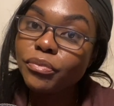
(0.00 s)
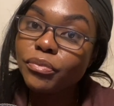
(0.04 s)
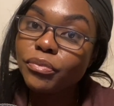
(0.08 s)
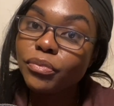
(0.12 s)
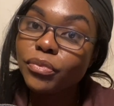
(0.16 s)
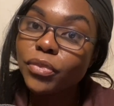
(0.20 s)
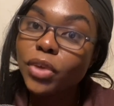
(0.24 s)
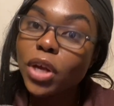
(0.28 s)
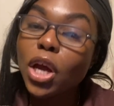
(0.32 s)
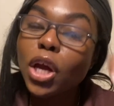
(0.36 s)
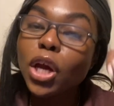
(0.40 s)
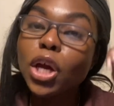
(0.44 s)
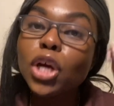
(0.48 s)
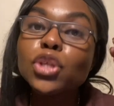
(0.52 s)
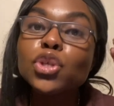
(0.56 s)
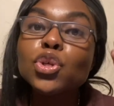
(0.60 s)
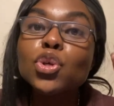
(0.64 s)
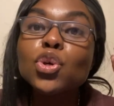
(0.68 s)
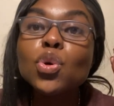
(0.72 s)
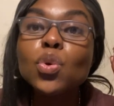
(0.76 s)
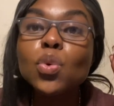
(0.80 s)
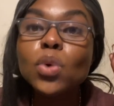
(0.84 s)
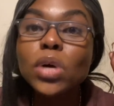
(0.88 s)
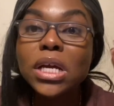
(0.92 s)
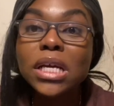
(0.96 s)
Because
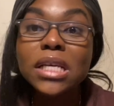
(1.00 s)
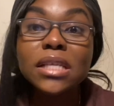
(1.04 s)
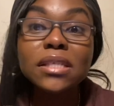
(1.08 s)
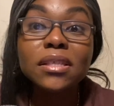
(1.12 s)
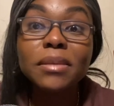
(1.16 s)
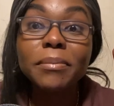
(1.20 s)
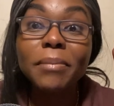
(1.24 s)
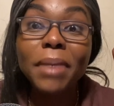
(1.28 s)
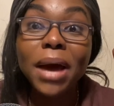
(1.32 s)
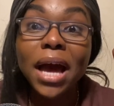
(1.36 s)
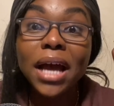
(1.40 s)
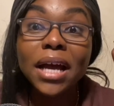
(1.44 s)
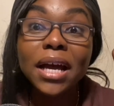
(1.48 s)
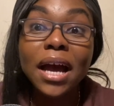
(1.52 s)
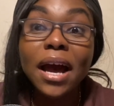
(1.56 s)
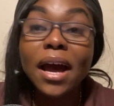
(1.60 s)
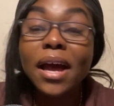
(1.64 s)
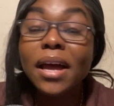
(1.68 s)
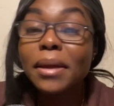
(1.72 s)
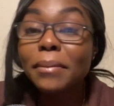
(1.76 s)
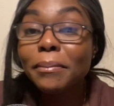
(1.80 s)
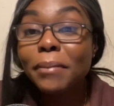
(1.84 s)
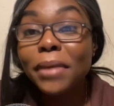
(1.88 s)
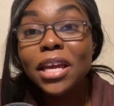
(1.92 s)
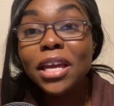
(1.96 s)
who is the bad
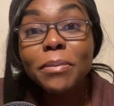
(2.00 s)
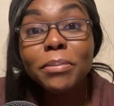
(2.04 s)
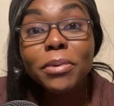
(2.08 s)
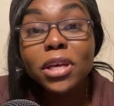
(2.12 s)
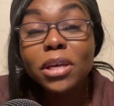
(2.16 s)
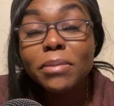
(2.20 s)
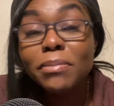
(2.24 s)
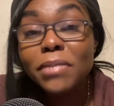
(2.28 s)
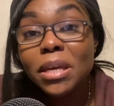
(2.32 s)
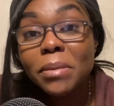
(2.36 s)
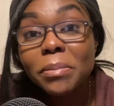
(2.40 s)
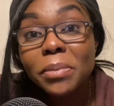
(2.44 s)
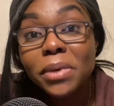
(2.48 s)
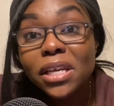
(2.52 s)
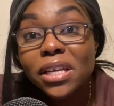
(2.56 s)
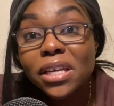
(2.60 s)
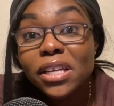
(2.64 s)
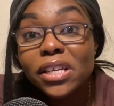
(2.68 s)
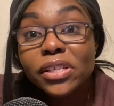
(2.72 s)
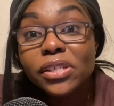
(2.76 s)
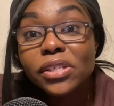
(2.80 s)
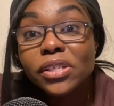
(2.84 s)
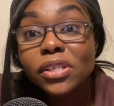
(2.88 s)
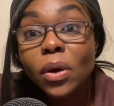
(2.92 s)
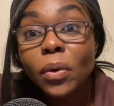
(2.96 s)
guy? Maybe it
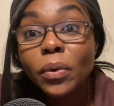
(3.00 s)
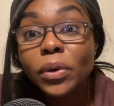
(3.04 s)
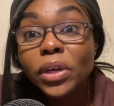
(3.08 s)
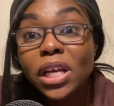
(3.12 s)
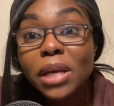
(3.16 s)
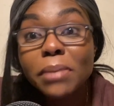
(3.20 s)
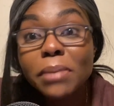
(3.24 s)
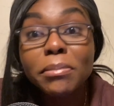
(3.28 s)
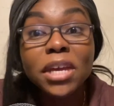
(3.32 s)
is Sony.